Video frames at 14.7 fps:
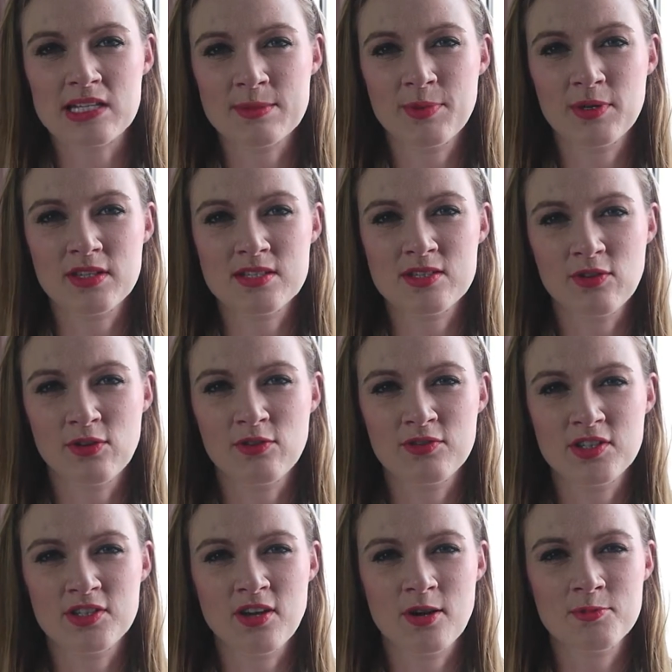to put this on over
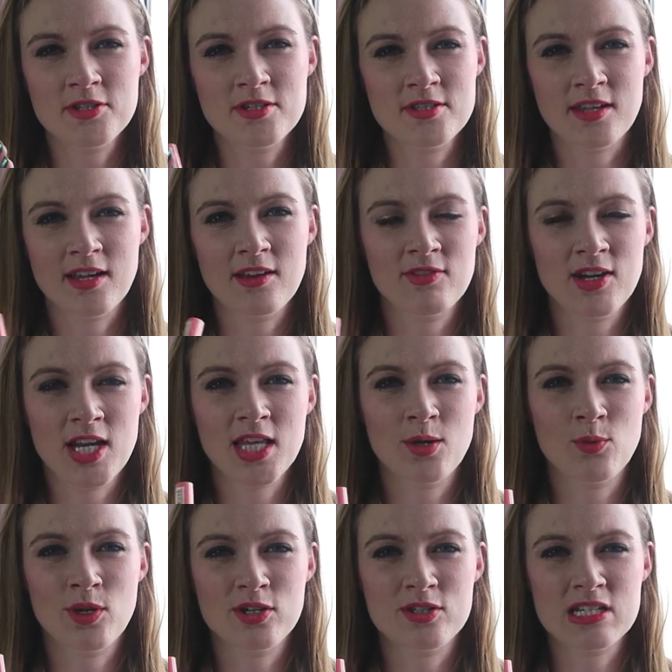the top just to get rid of that
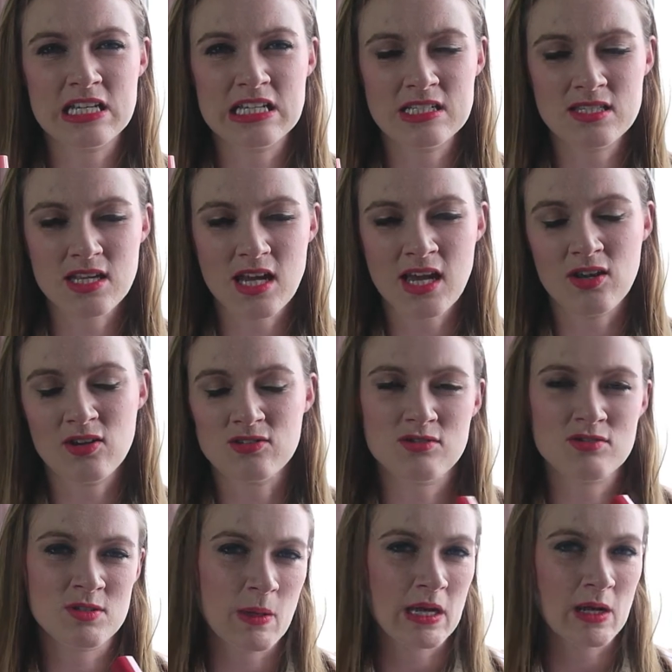weird taste and also
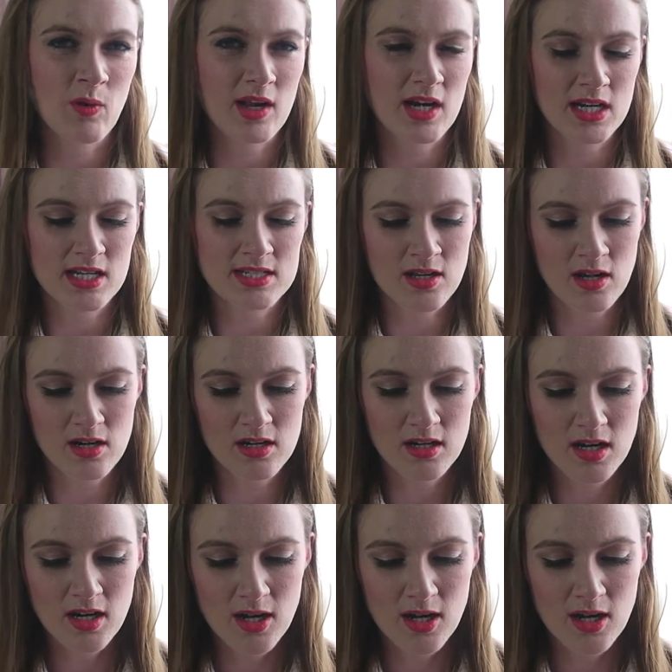to make quite a nice color.